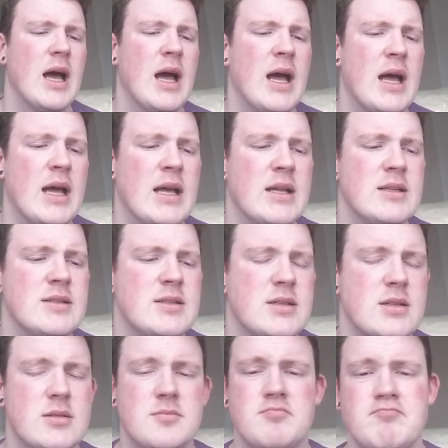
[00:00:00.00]
And
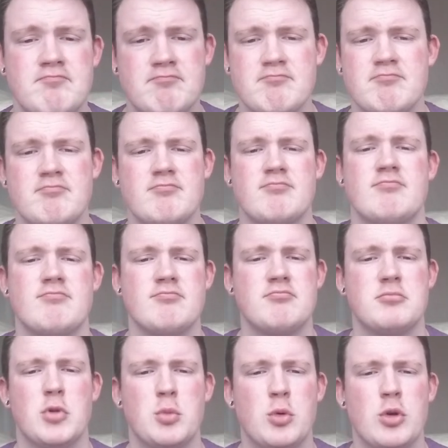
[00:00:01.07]

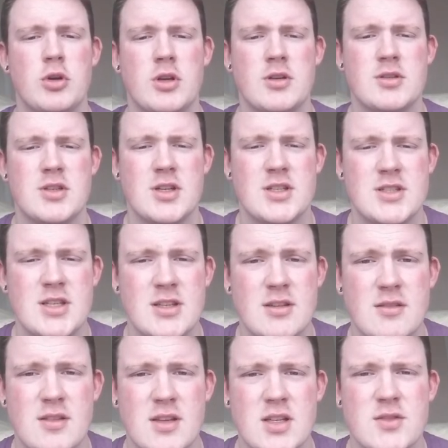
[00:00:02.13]
what more else can I say
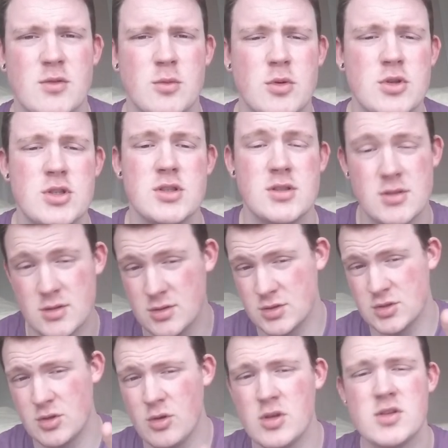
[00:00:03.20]
than thanks for watching
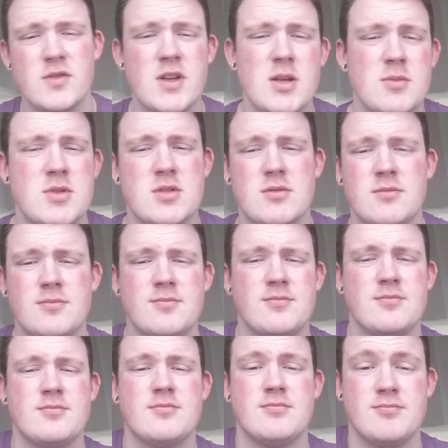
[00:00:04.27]
Scottish Vapes.
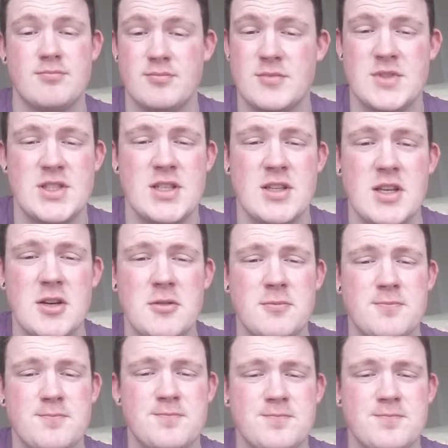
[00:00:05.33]
See you later.